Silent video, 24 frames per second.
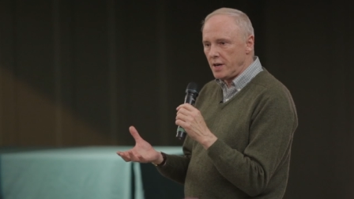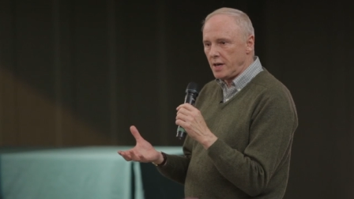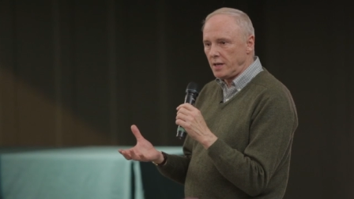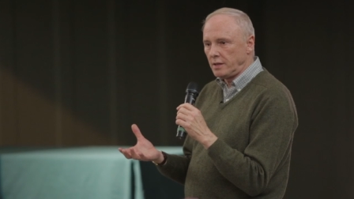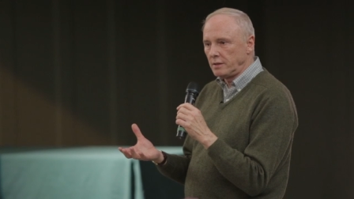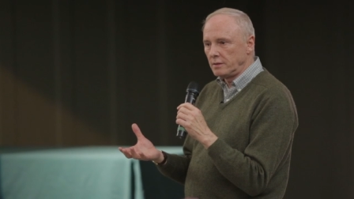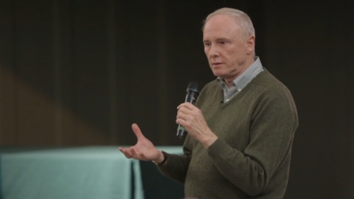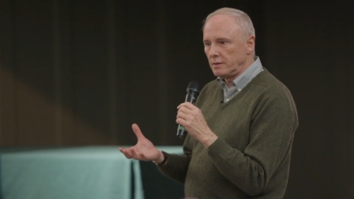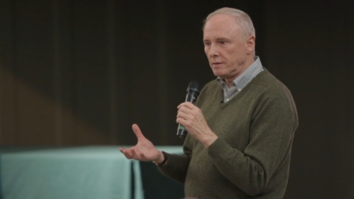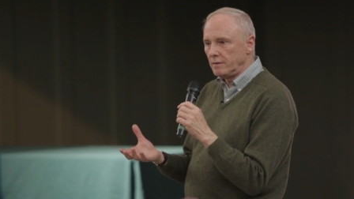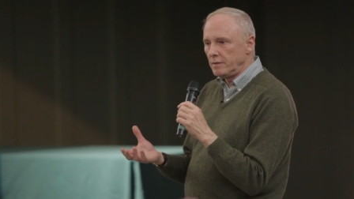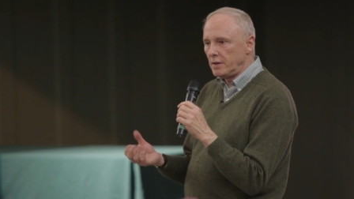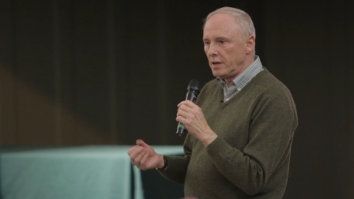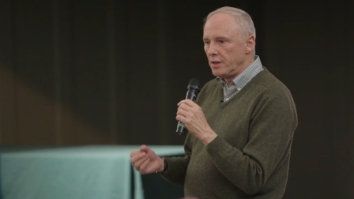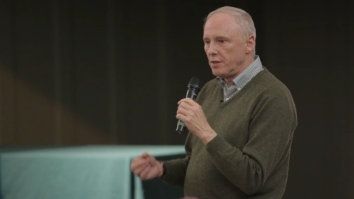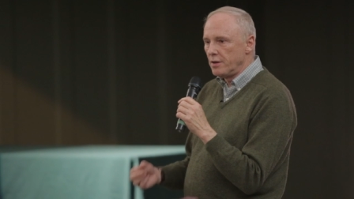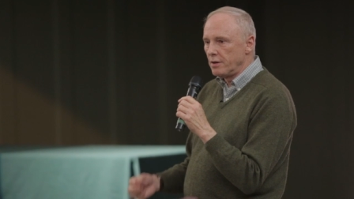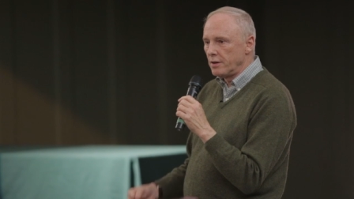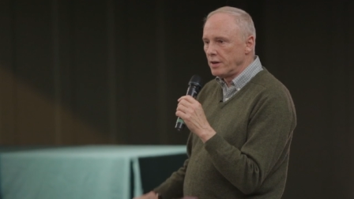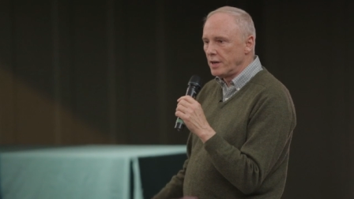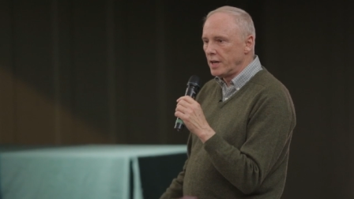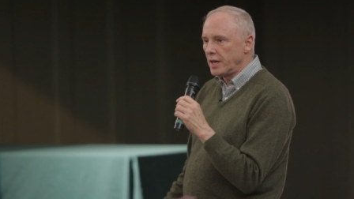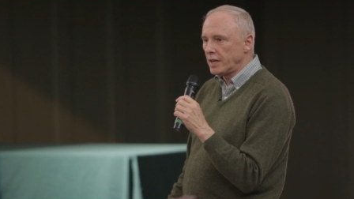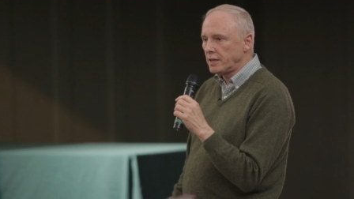that and
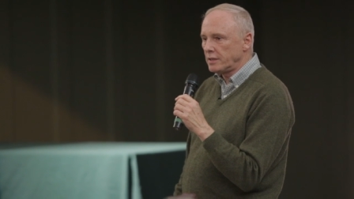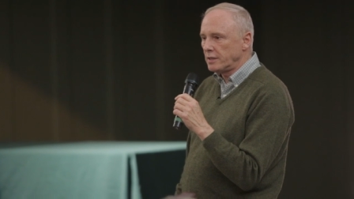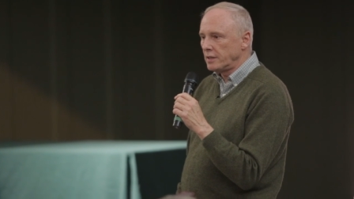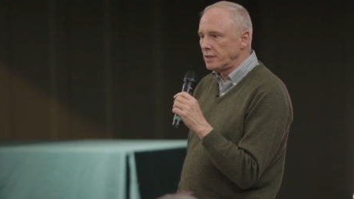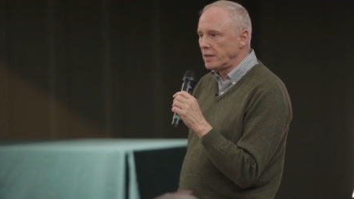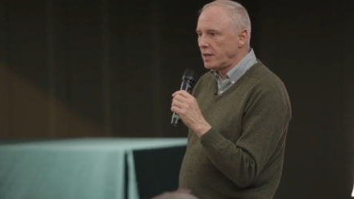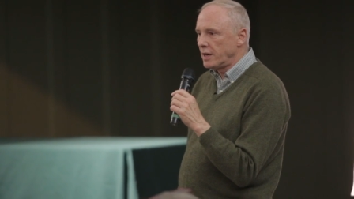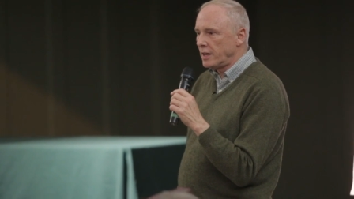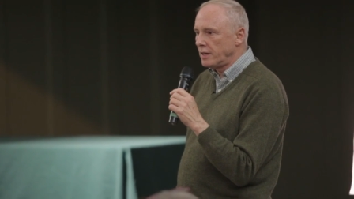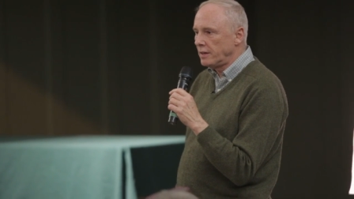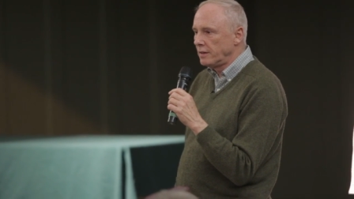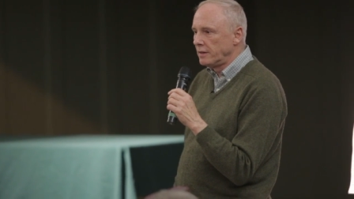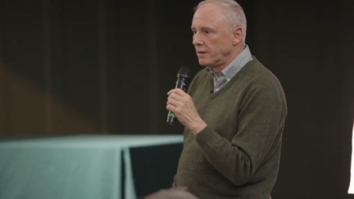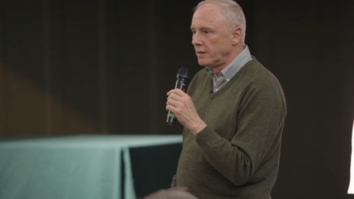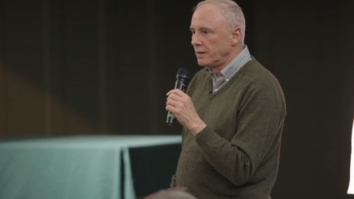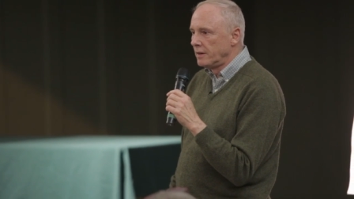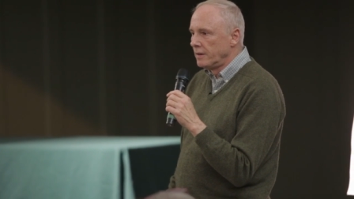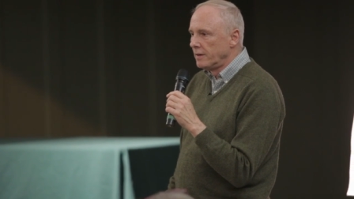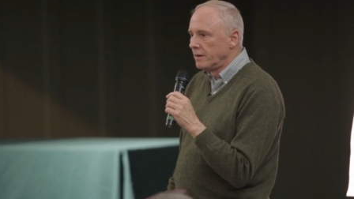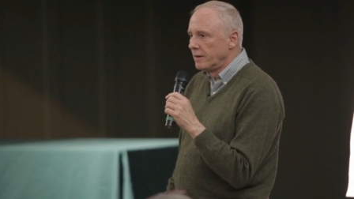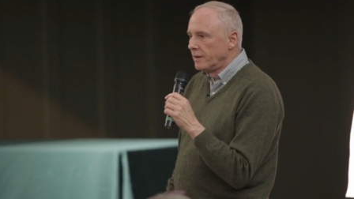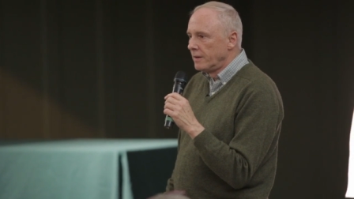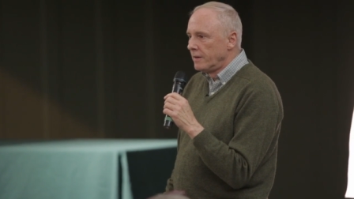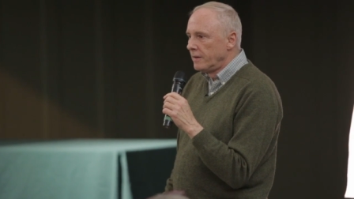they're enacting that.
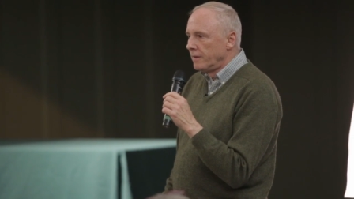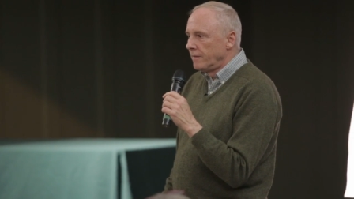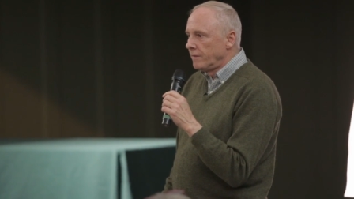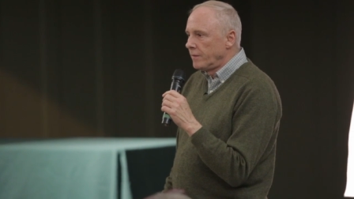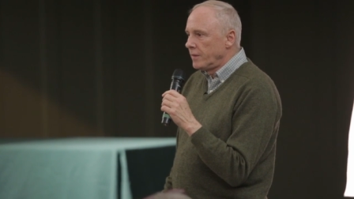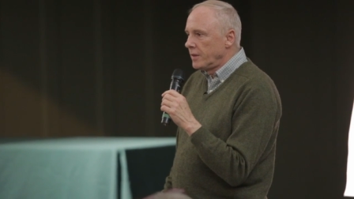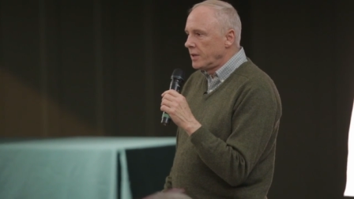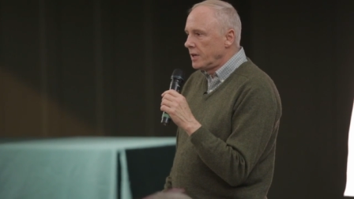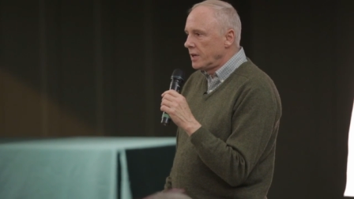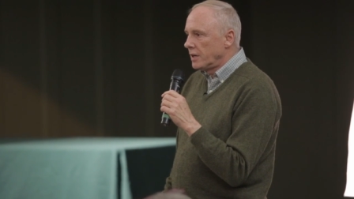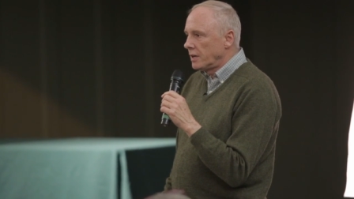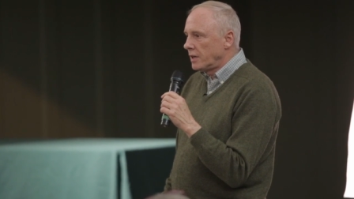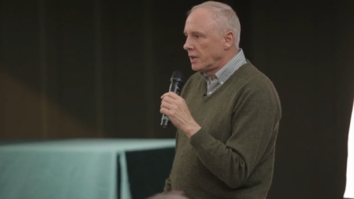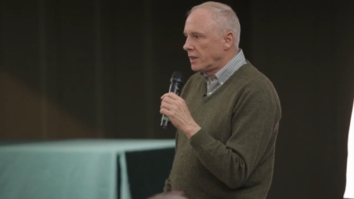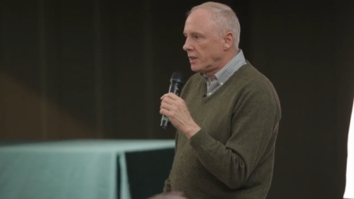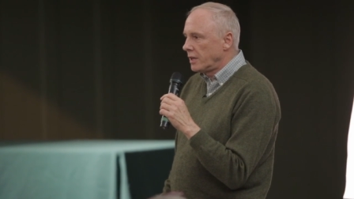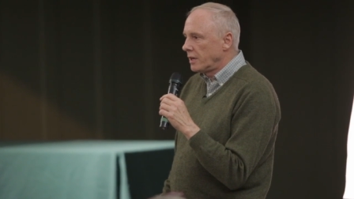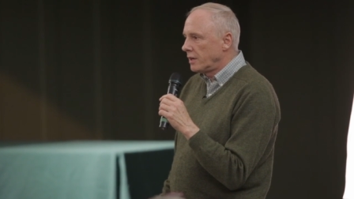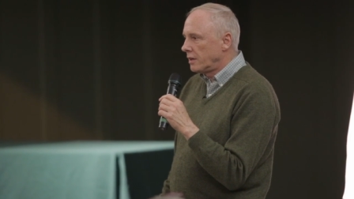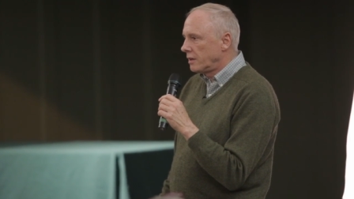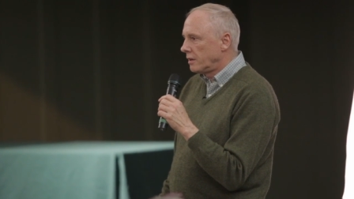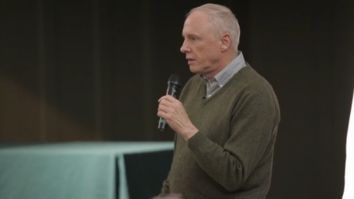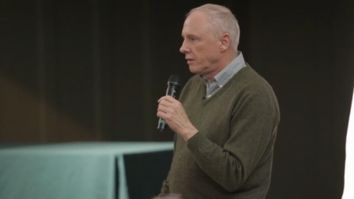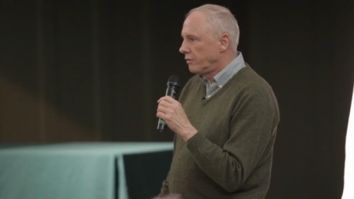And I
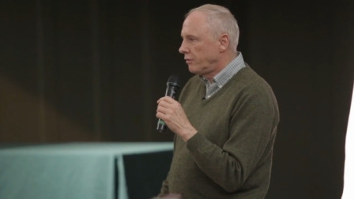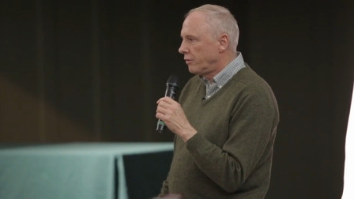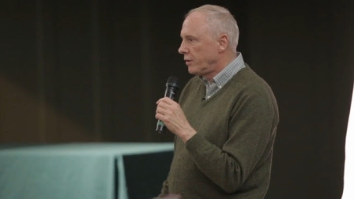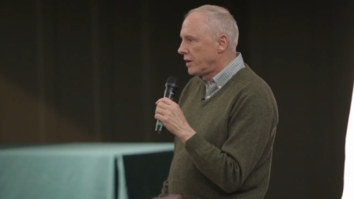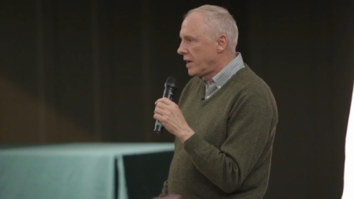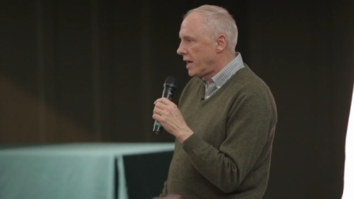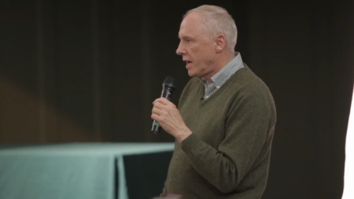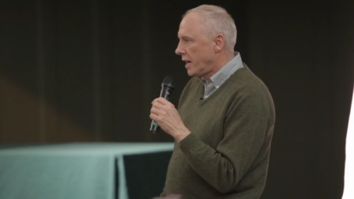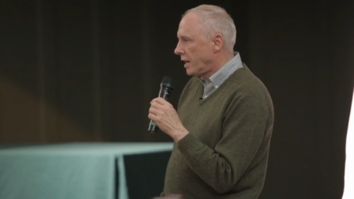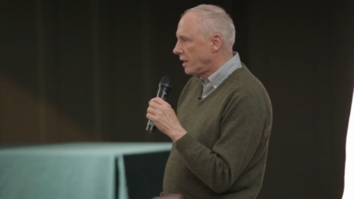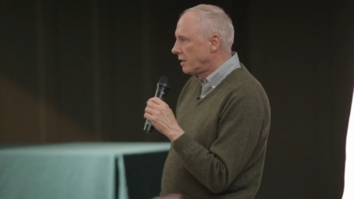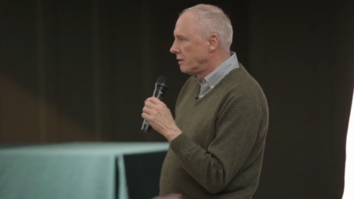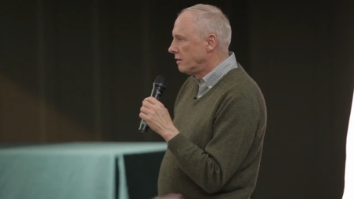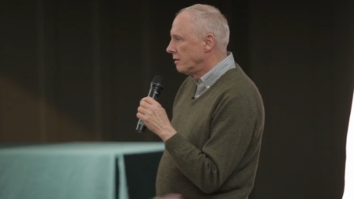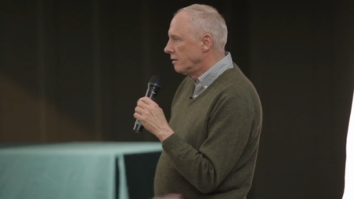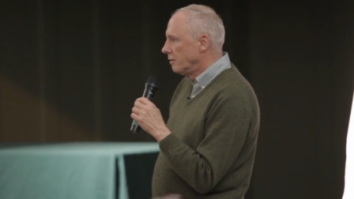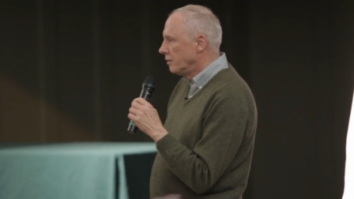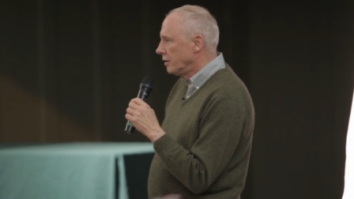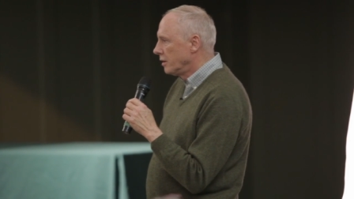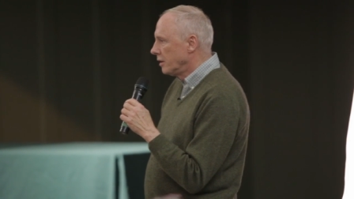think if we had